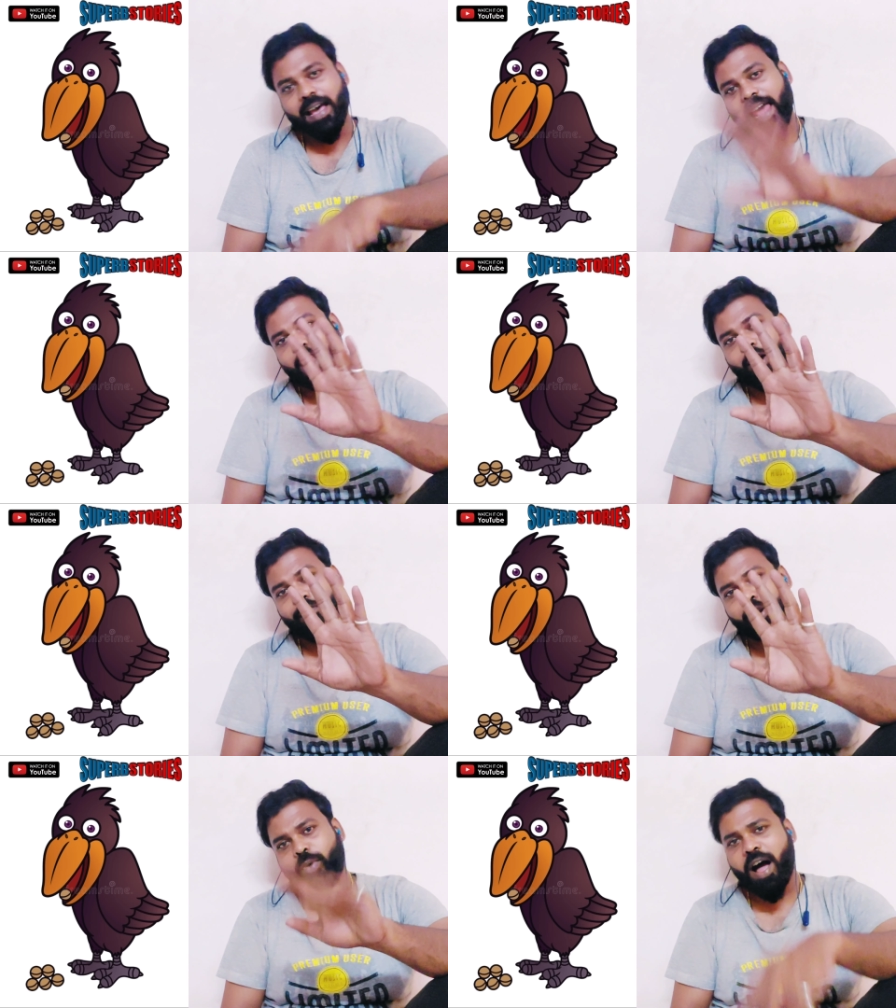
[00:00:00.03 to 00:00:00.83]
Hello
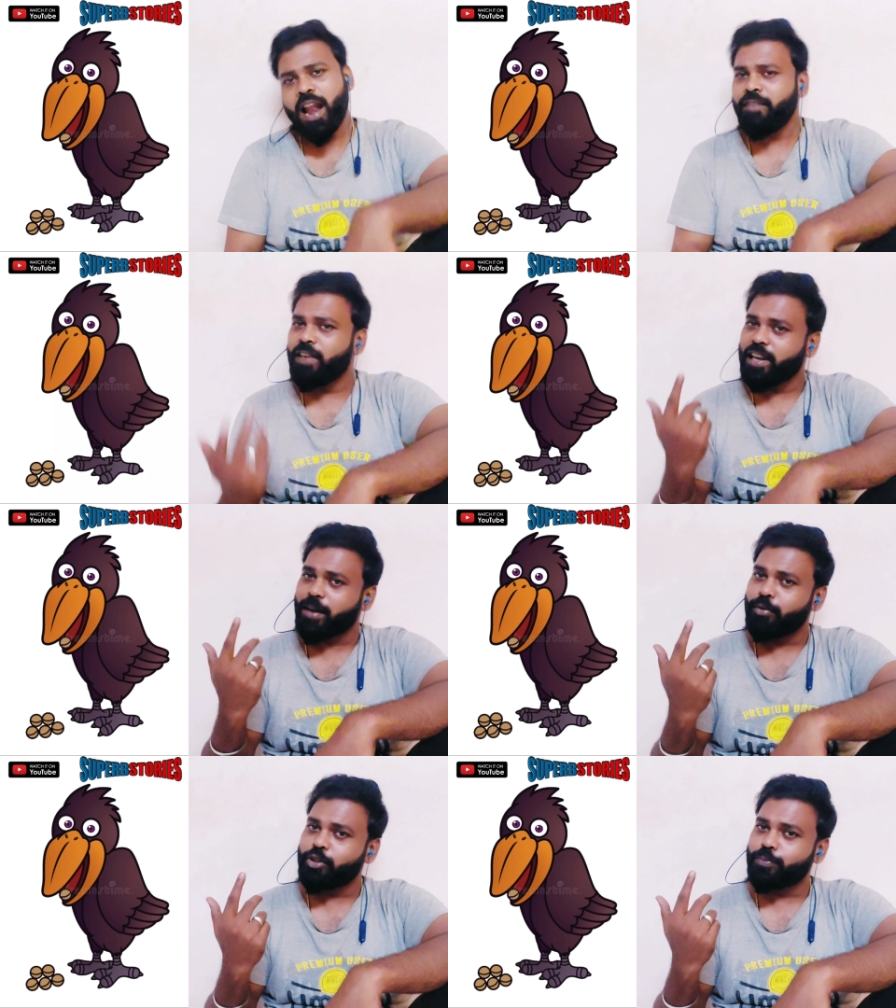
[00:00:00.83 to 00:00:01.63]
everyone,
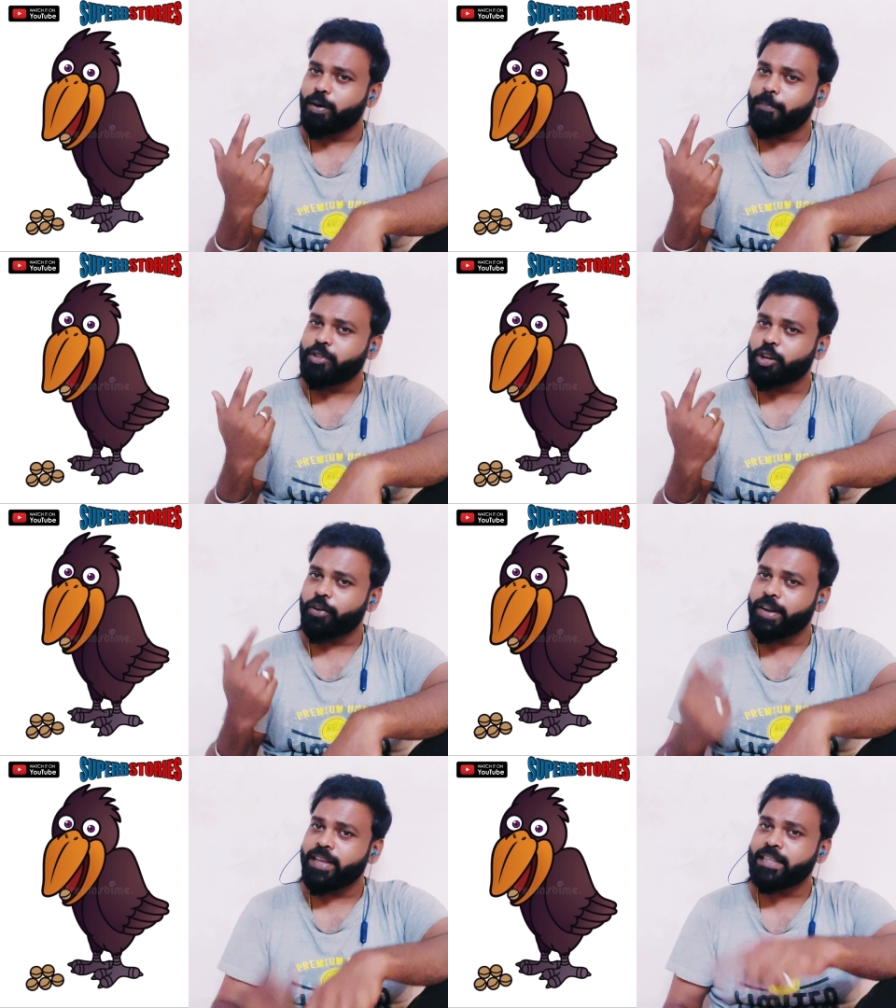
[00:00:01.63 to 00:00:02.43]
welcome to Superb
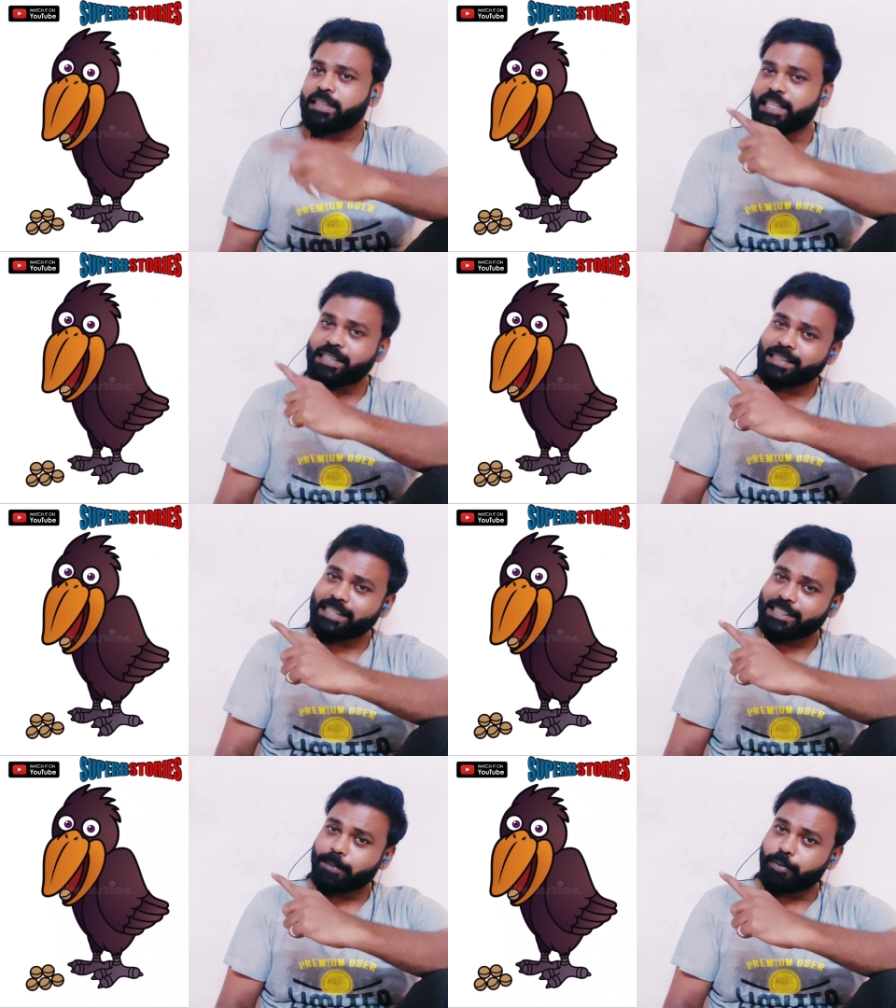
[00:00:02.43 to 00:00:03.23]
Stories. This
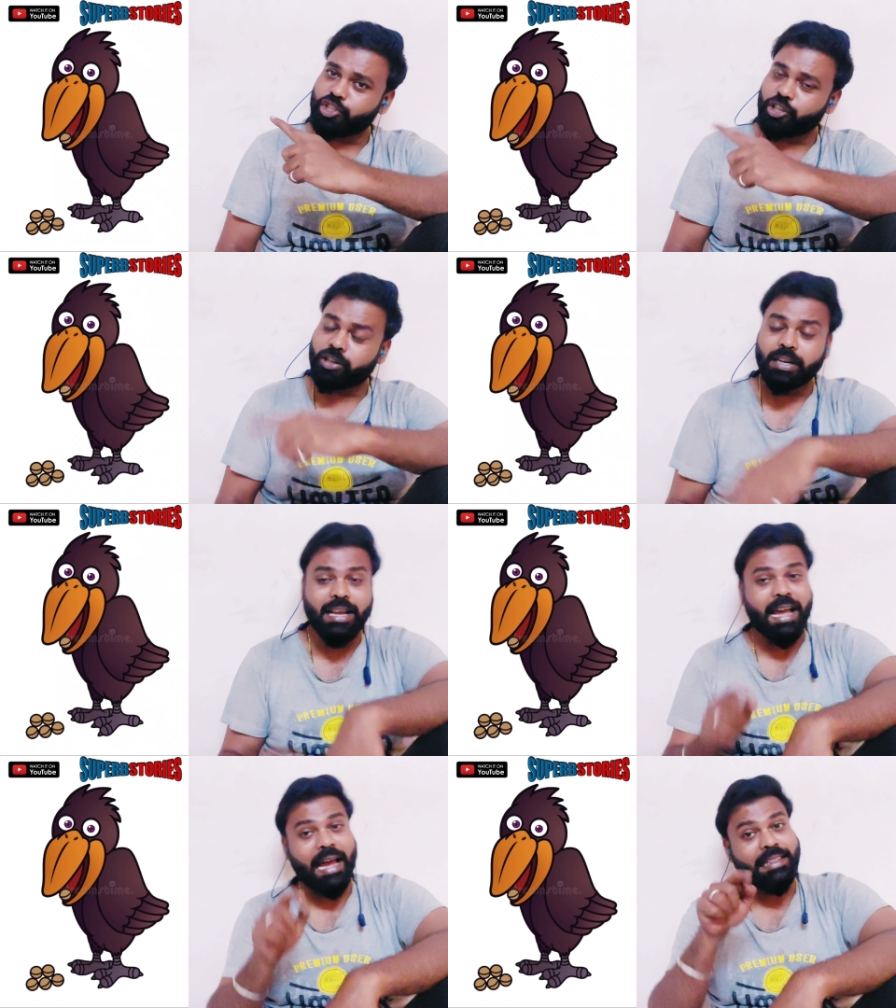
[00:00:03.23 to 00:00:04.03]
is the
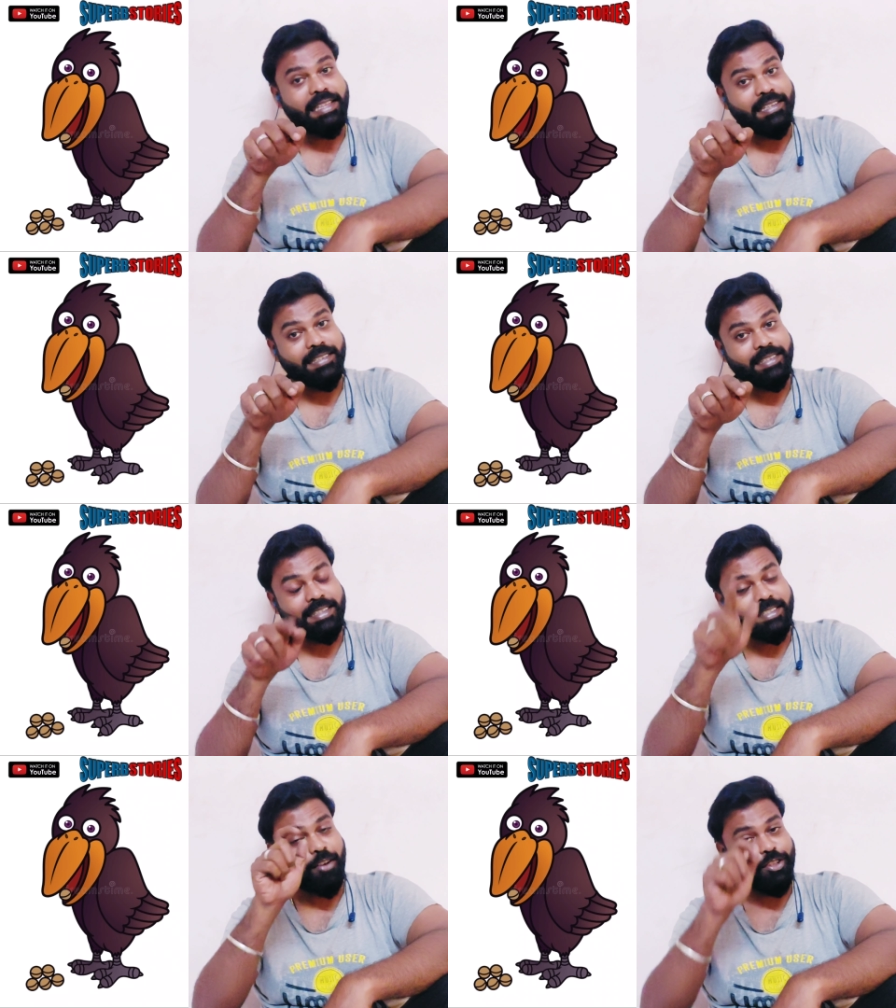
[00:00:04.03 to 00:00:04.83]
picture and this
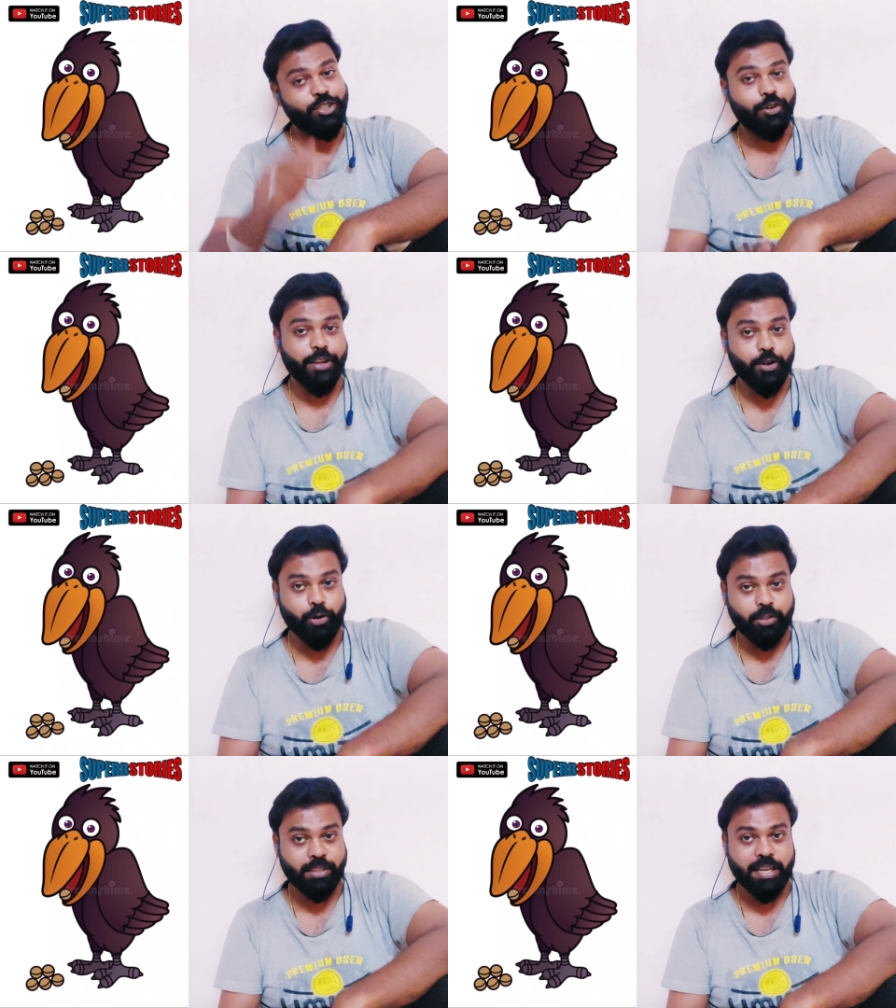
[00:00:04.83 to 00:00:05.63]
is how the story
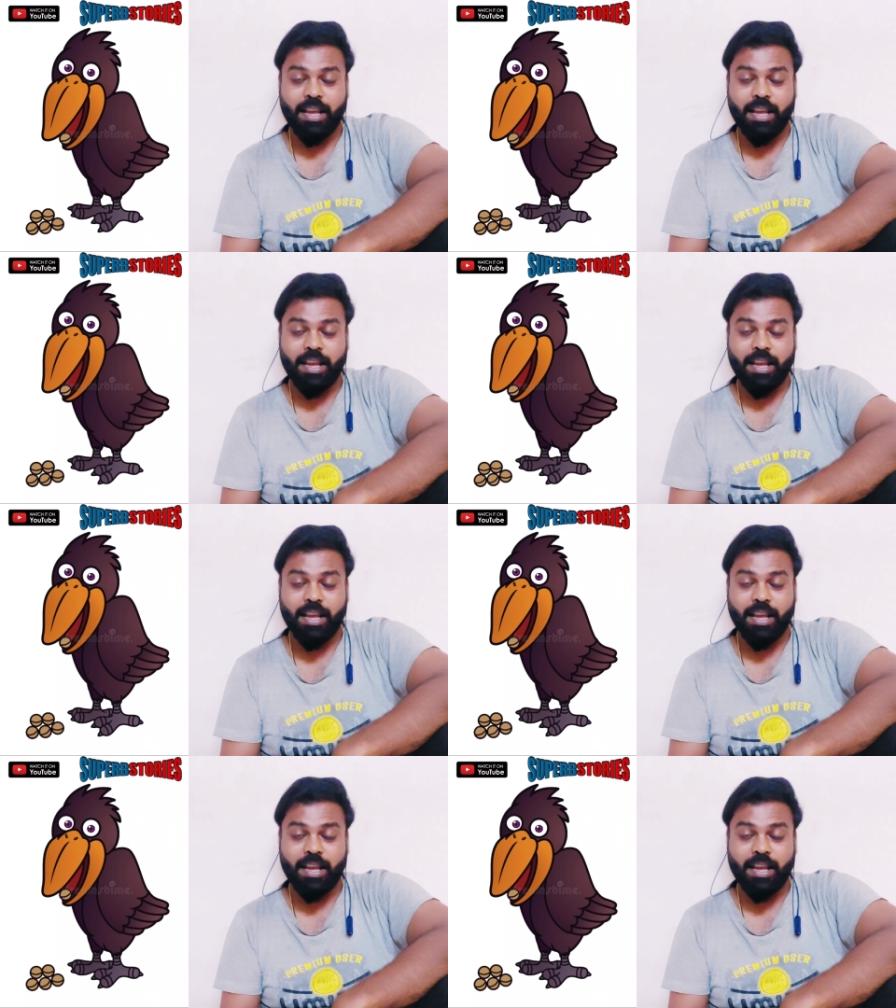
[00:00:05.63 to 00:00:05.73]
goes.